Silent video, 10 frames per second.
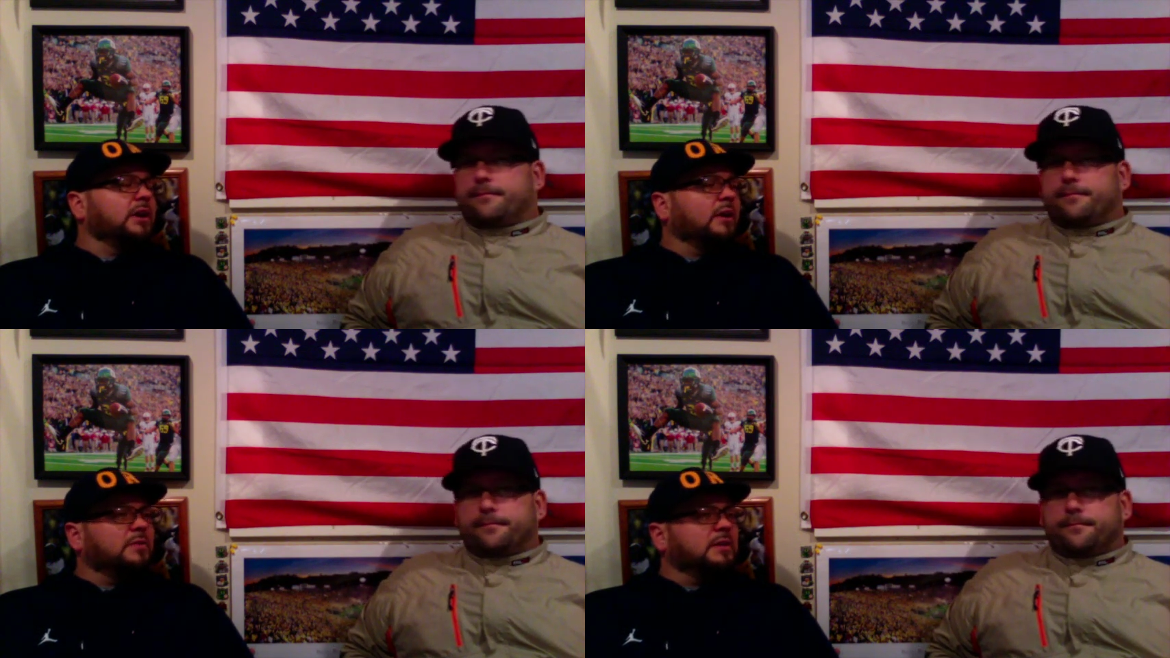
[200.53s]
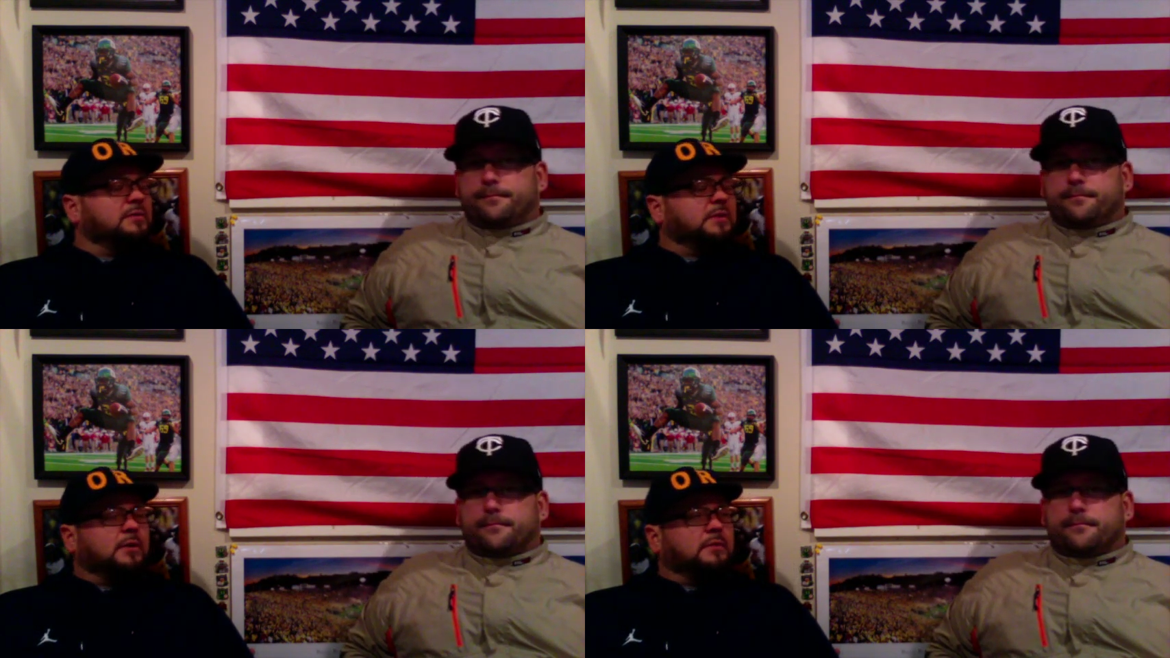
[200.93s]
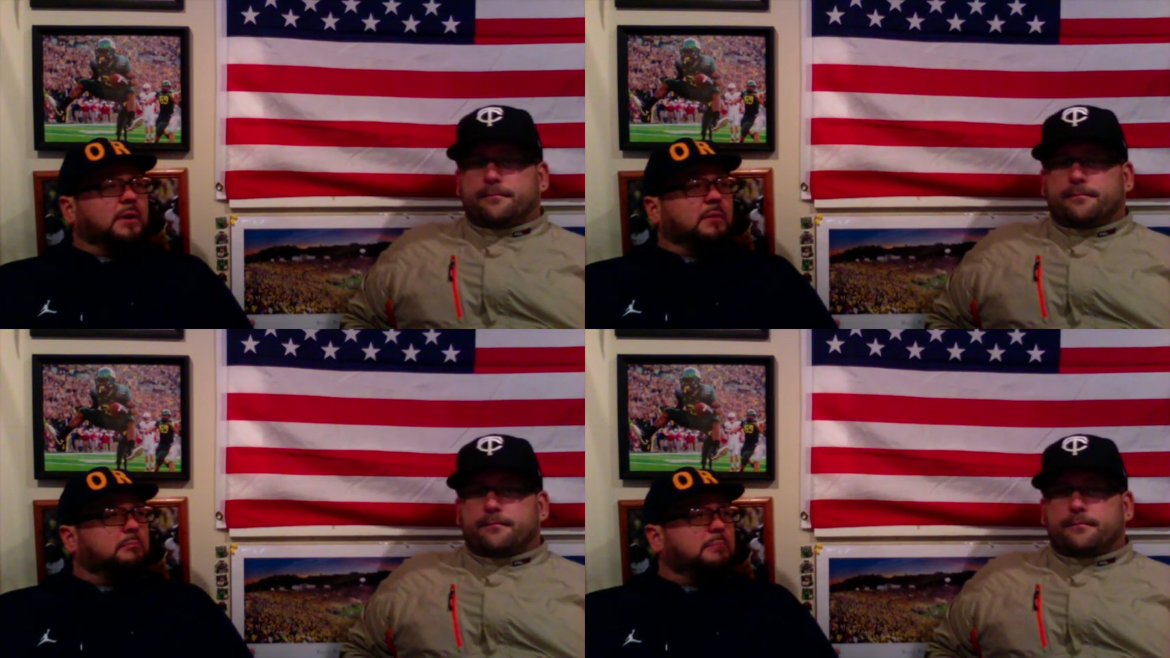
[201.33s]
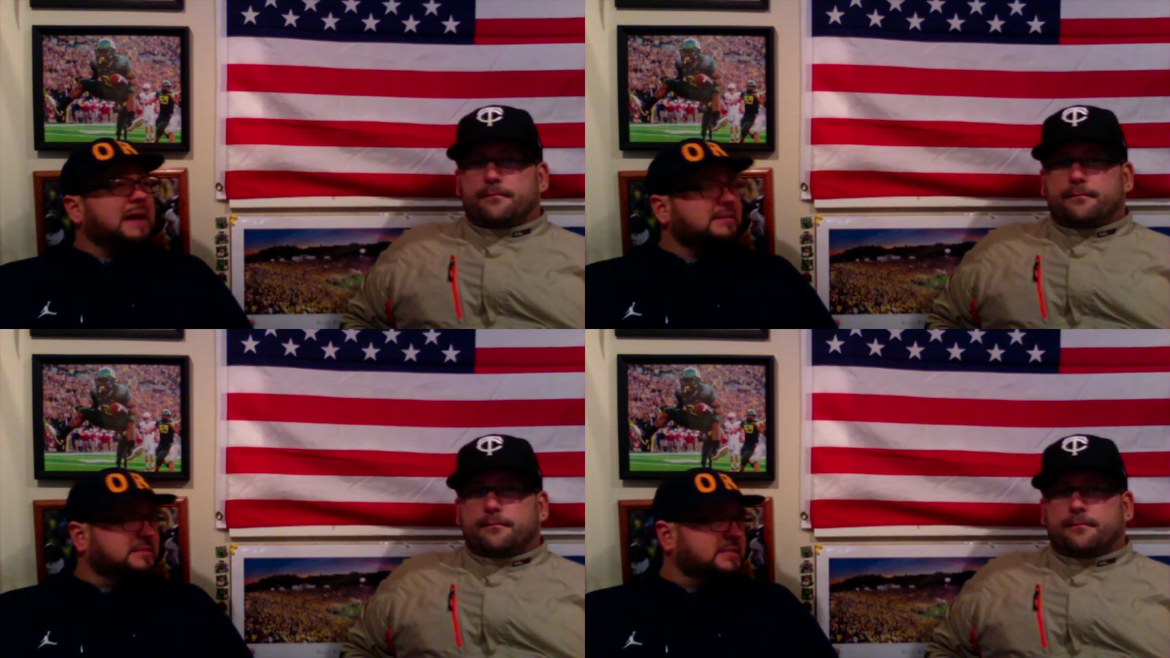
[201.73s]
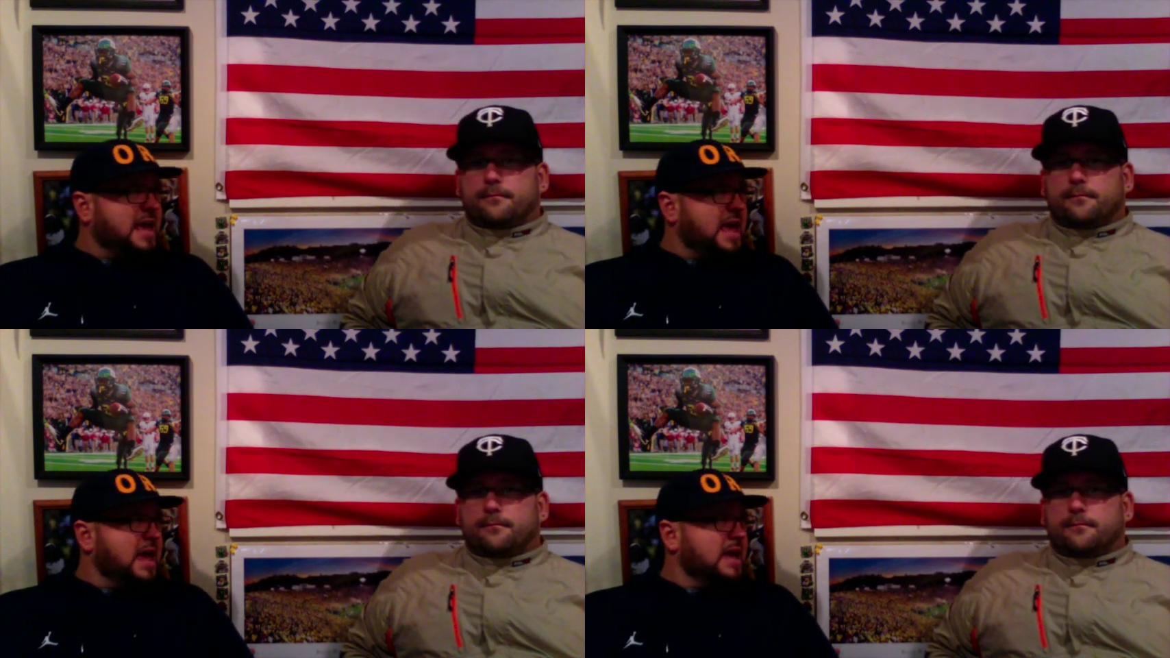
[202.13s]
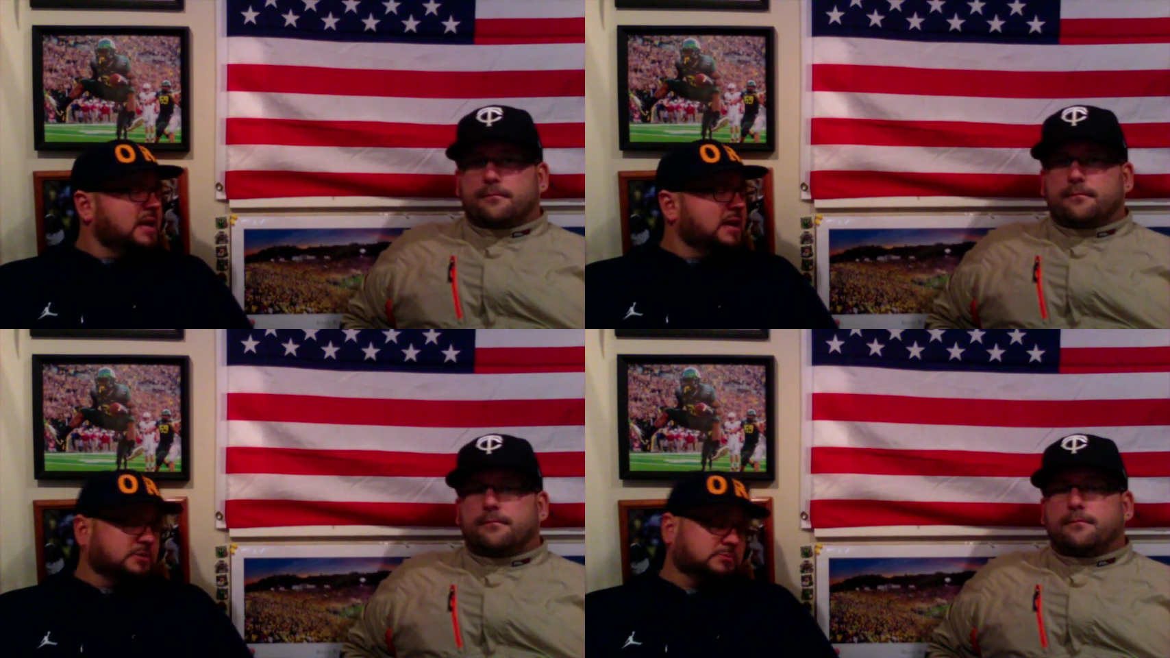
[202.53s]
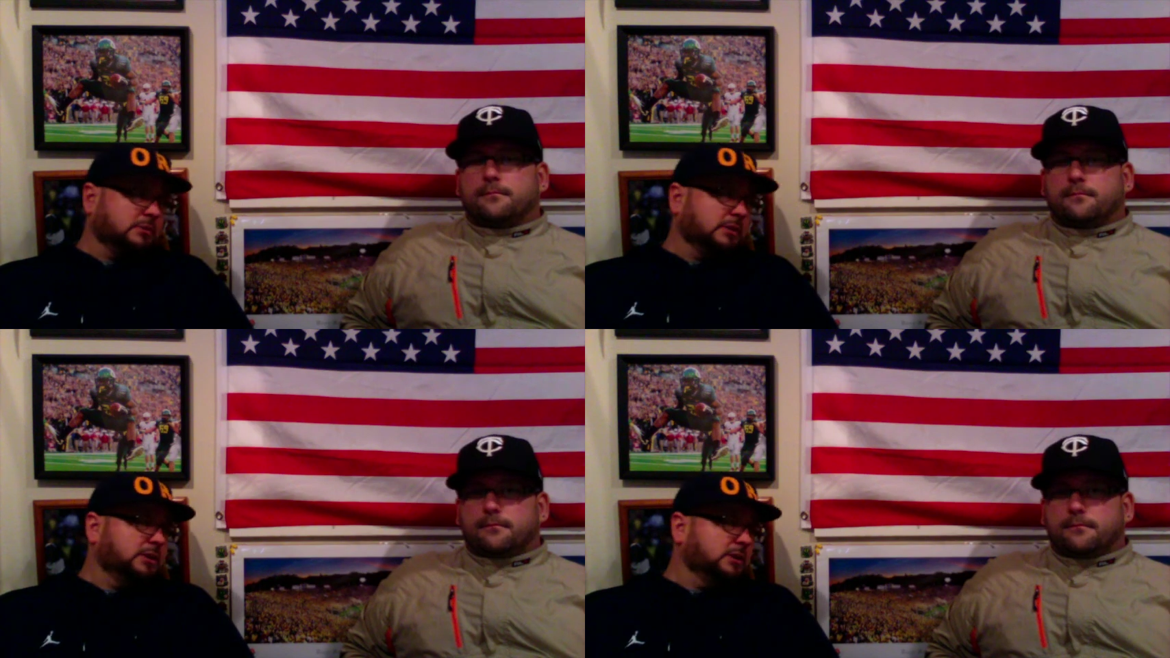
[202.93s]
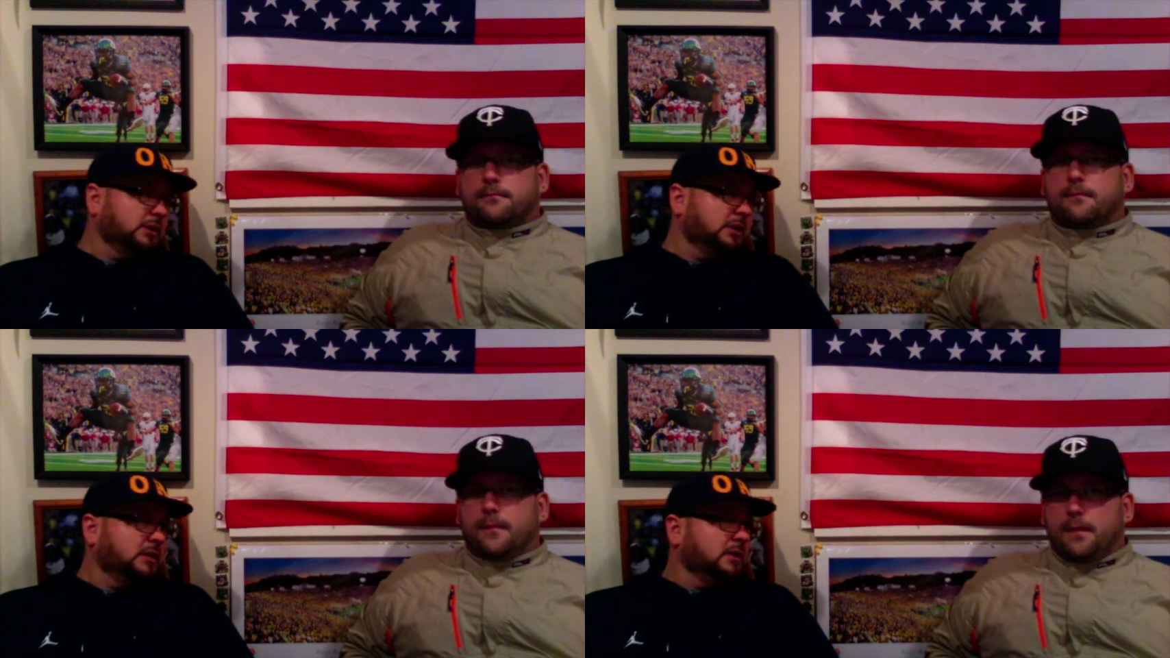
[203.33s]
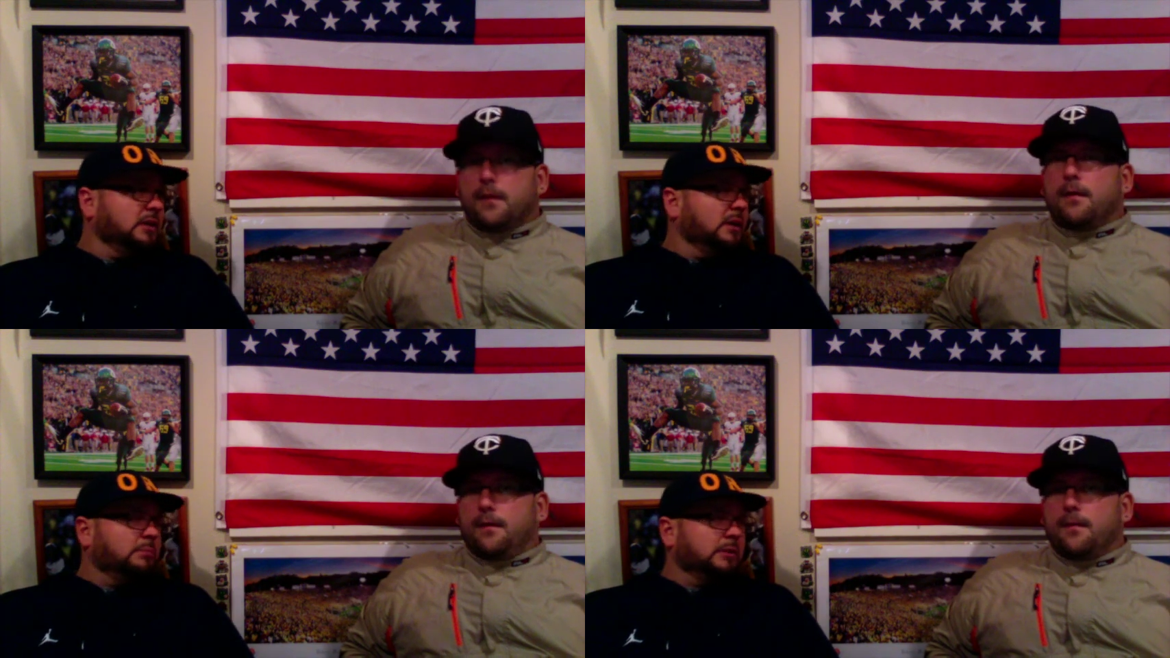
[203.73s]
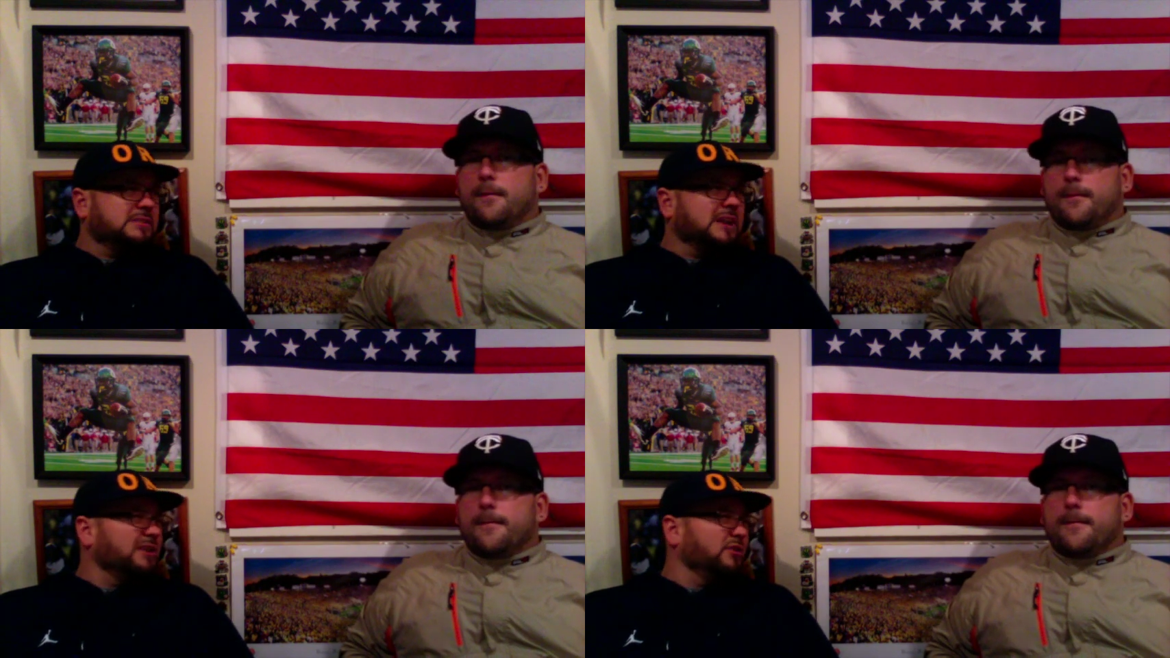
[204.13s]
Speaker 1: know, their their their best day is really good, but it's not